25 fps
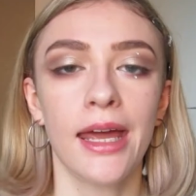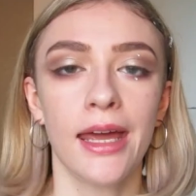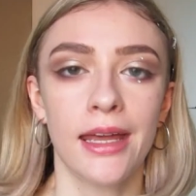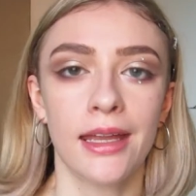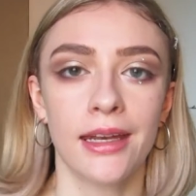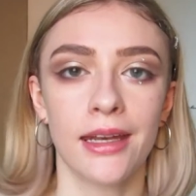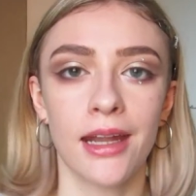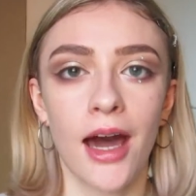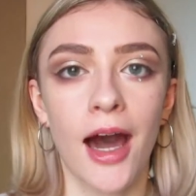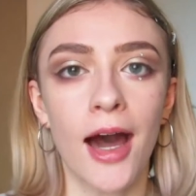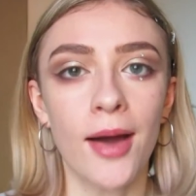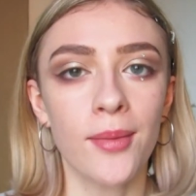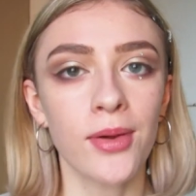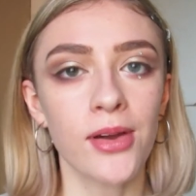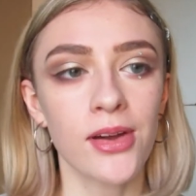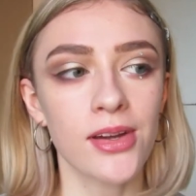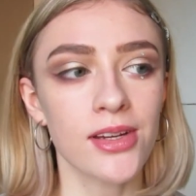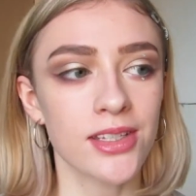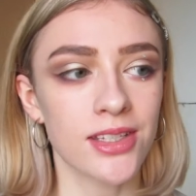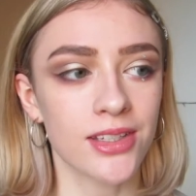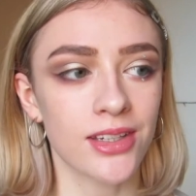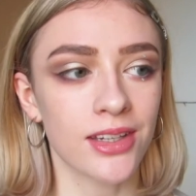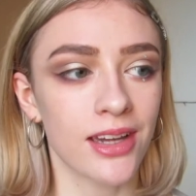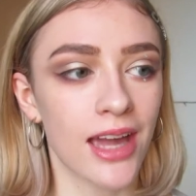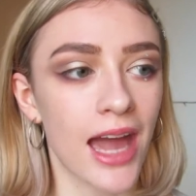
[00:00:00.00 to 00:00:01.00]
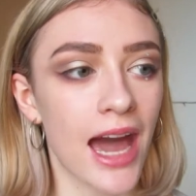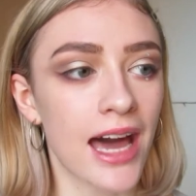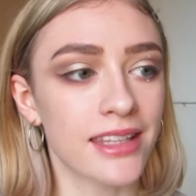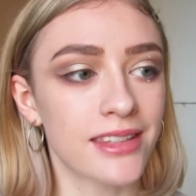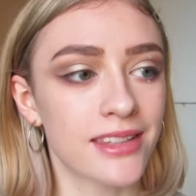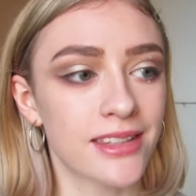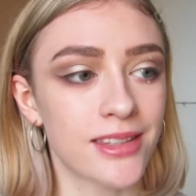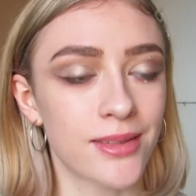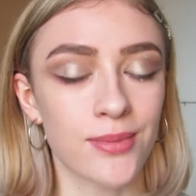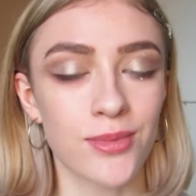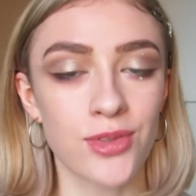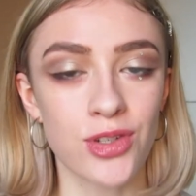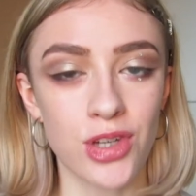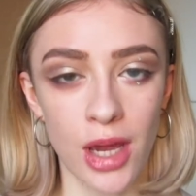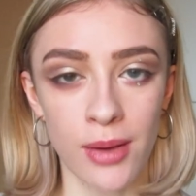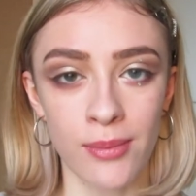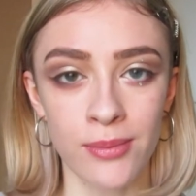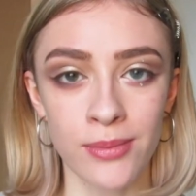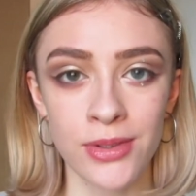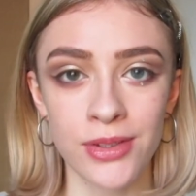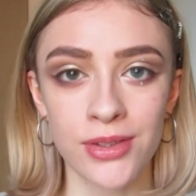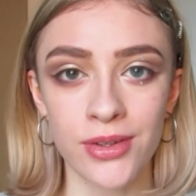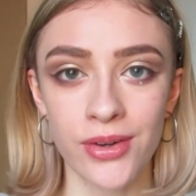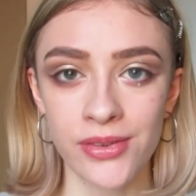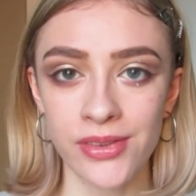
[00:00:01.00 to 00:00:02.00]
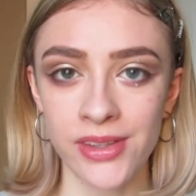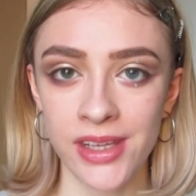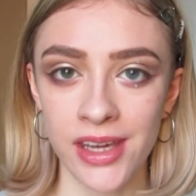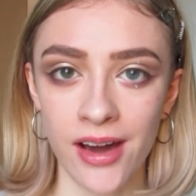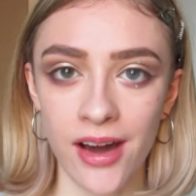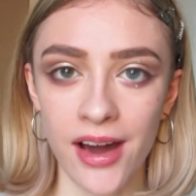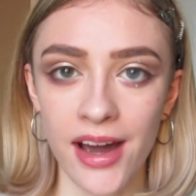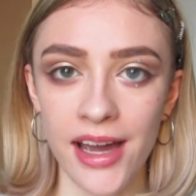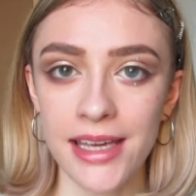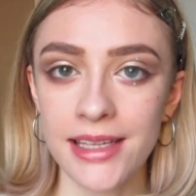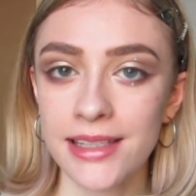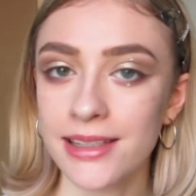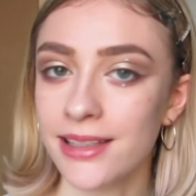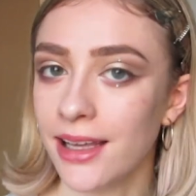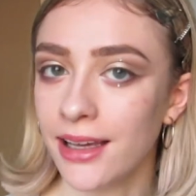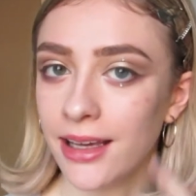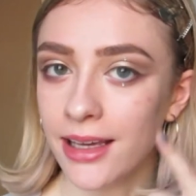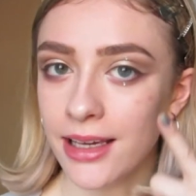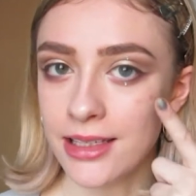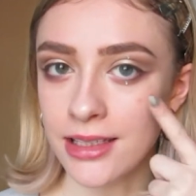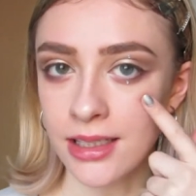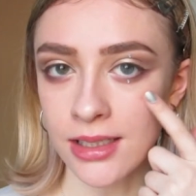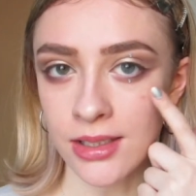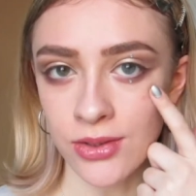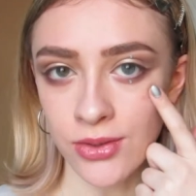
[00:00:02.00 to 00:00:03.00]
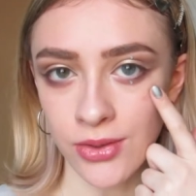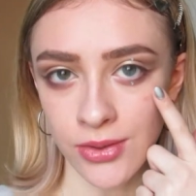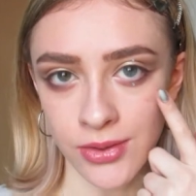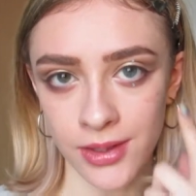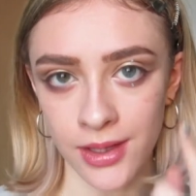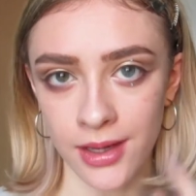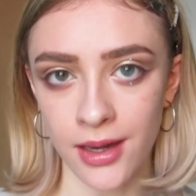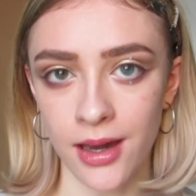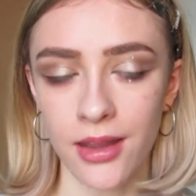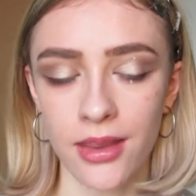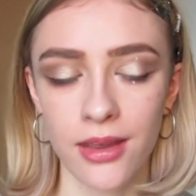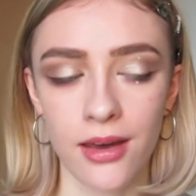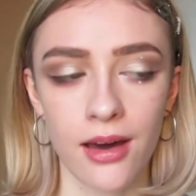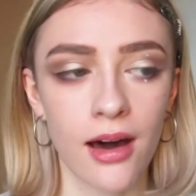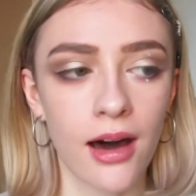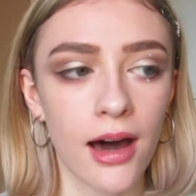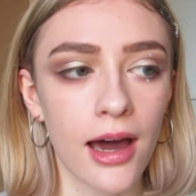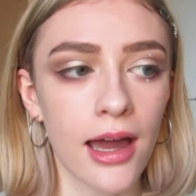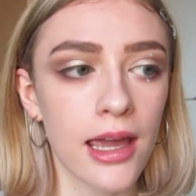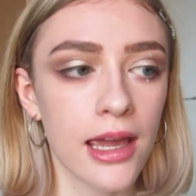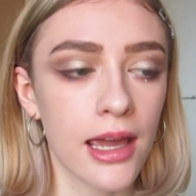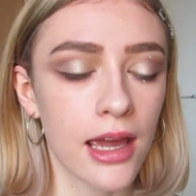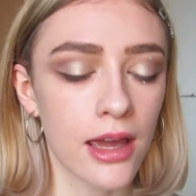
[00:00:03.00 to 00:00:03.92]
Now I'm going to add some gems on the eyes like I did on the other eye.